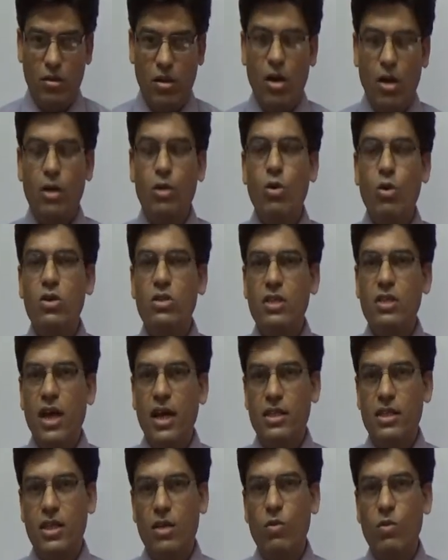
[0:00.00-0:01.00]
or goods
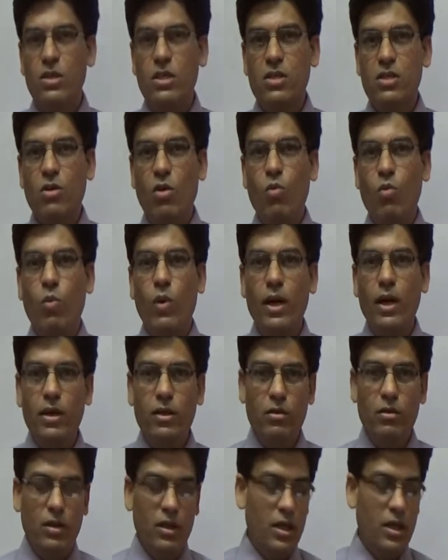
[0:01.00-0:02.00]
and services of value
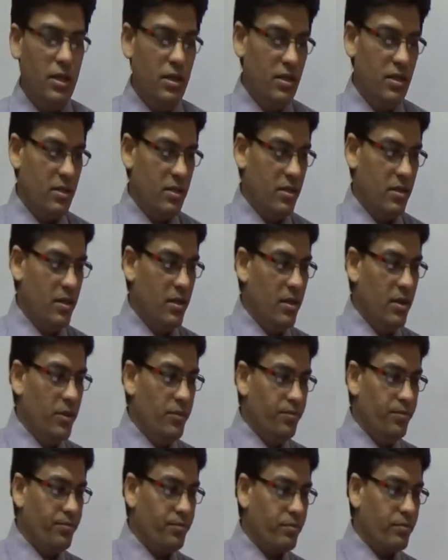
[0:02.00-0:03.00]
to others.
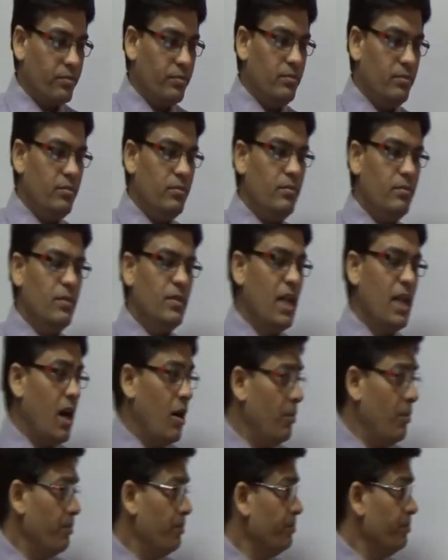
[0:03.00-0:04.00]

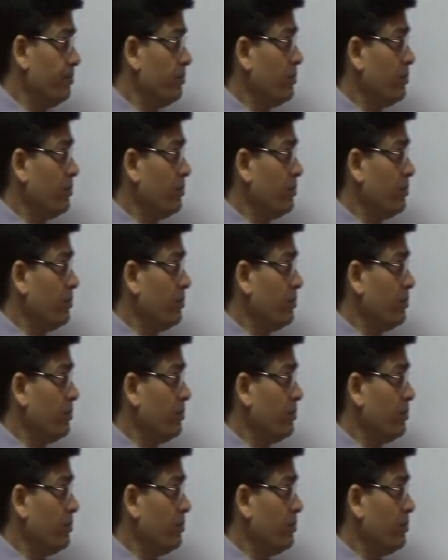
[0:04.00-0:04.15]
Now,